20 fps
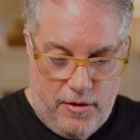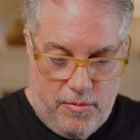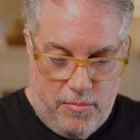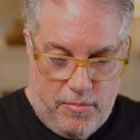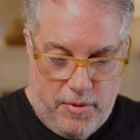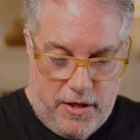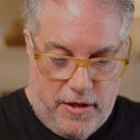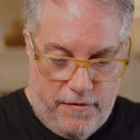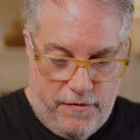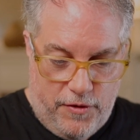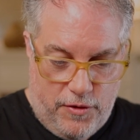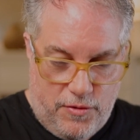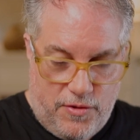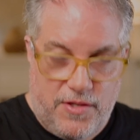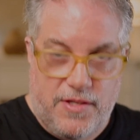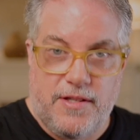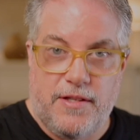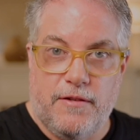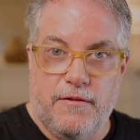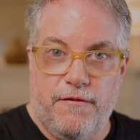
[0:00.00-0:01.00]
but if you
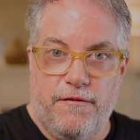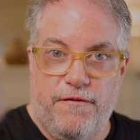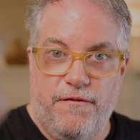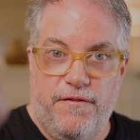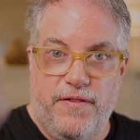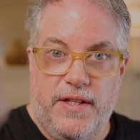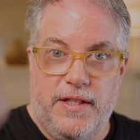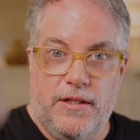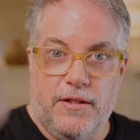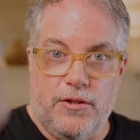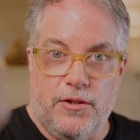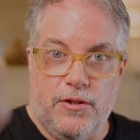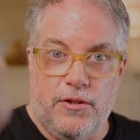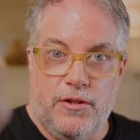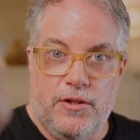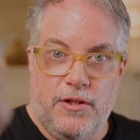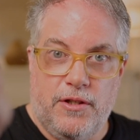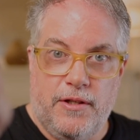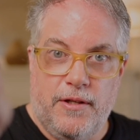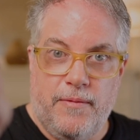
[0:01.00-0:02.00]
still
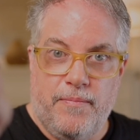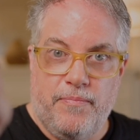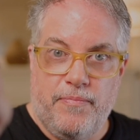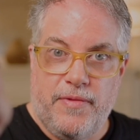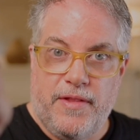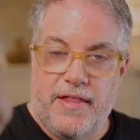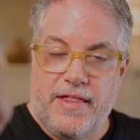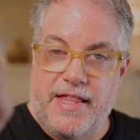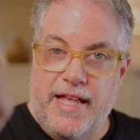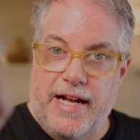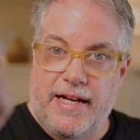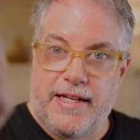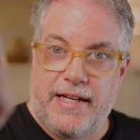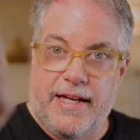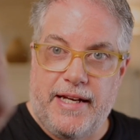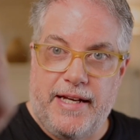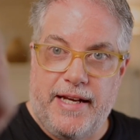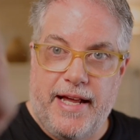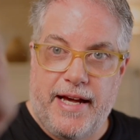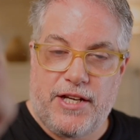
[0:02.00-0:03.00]
feel that
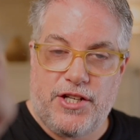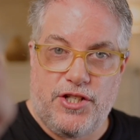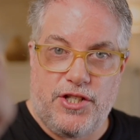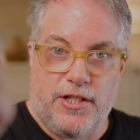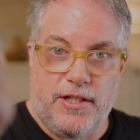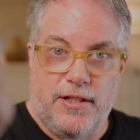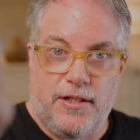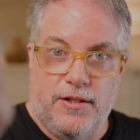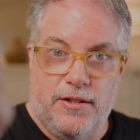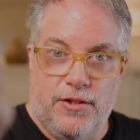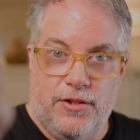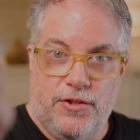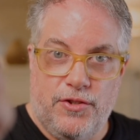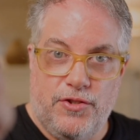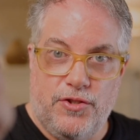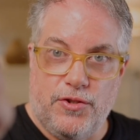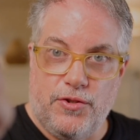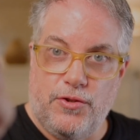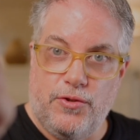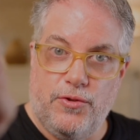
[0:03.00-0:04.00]
connection
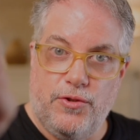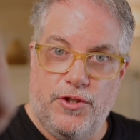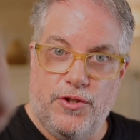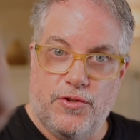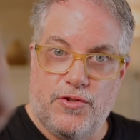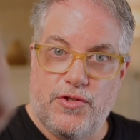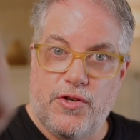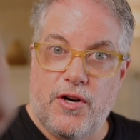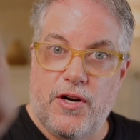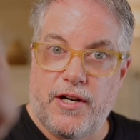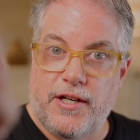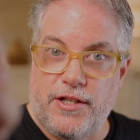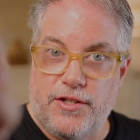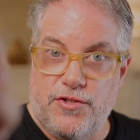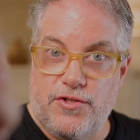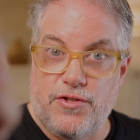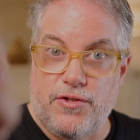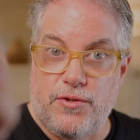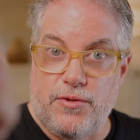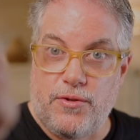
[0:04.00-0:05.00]
to who you're talking
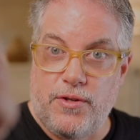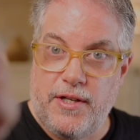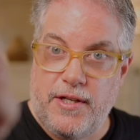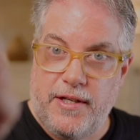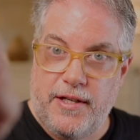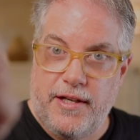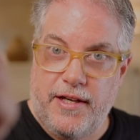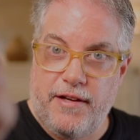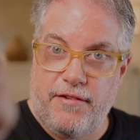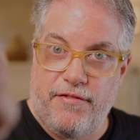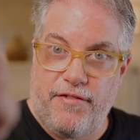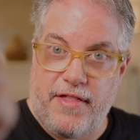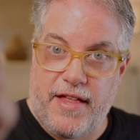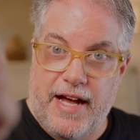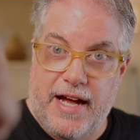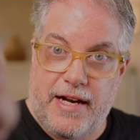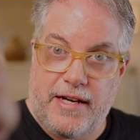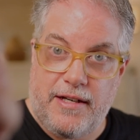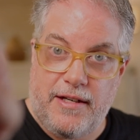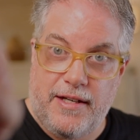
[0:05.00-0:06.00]
to, if
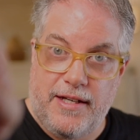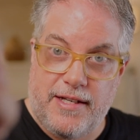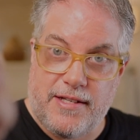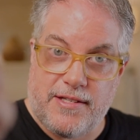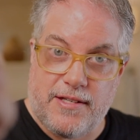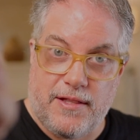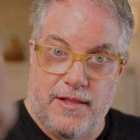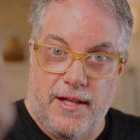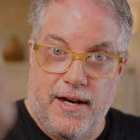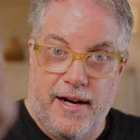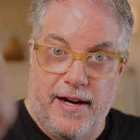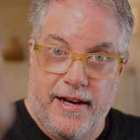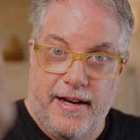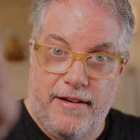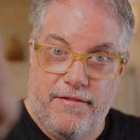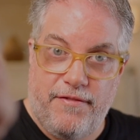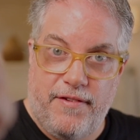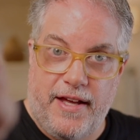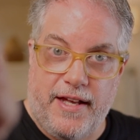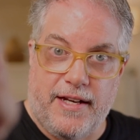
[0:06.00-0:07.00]
that is
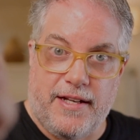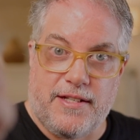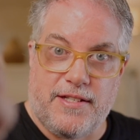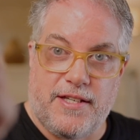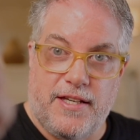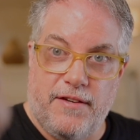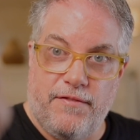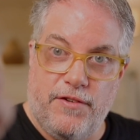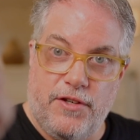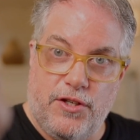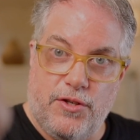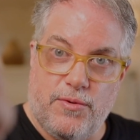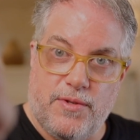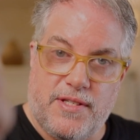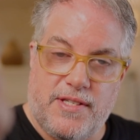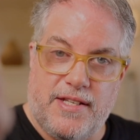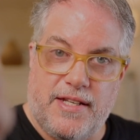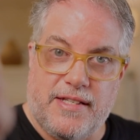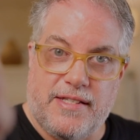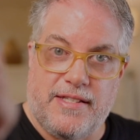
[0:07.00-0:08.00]
alive and it's giving you a
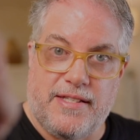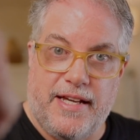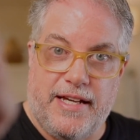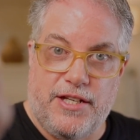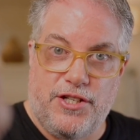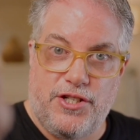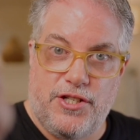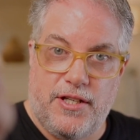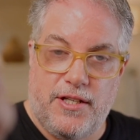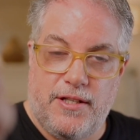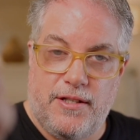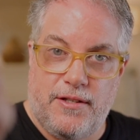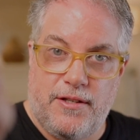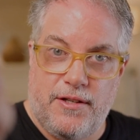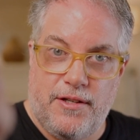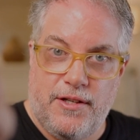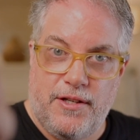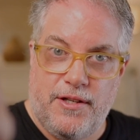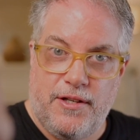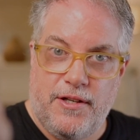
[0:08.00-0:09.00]
sensation,
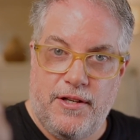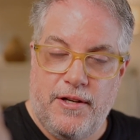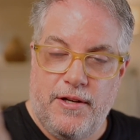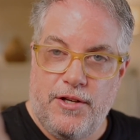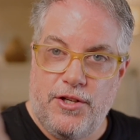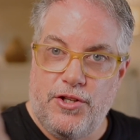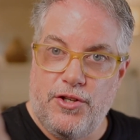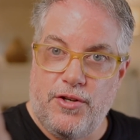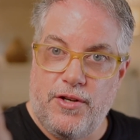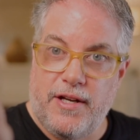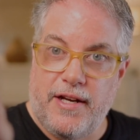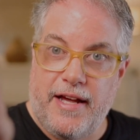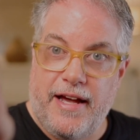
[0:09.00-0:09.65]
you're going